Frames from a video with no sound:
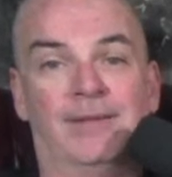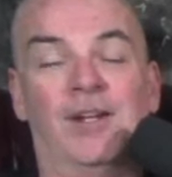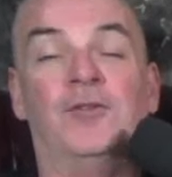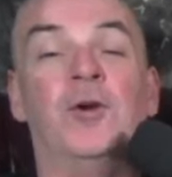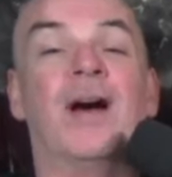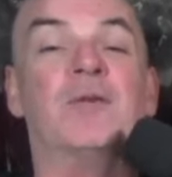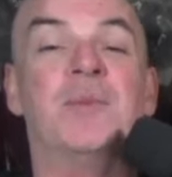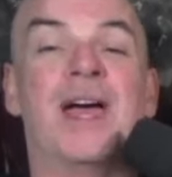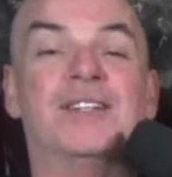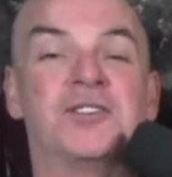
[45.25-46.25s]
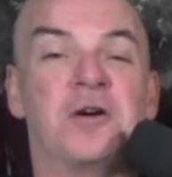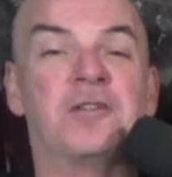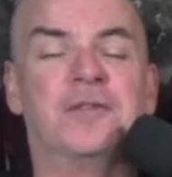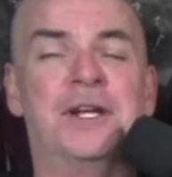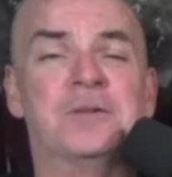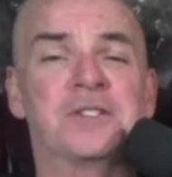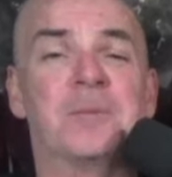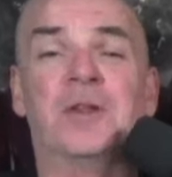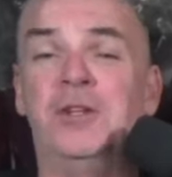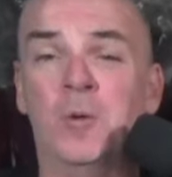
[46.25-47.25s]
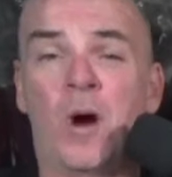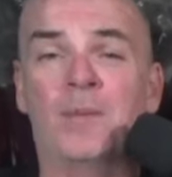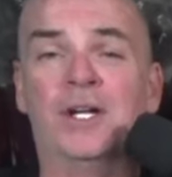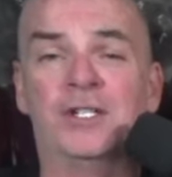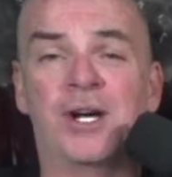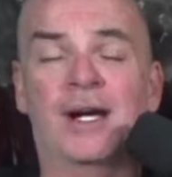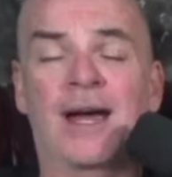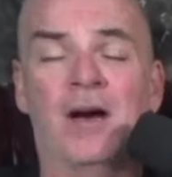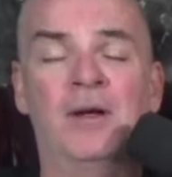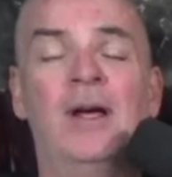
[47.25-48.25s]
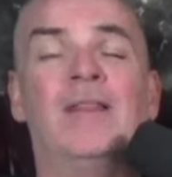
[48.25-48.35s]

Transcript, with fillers: If you have a band song, video, something you want me to check out,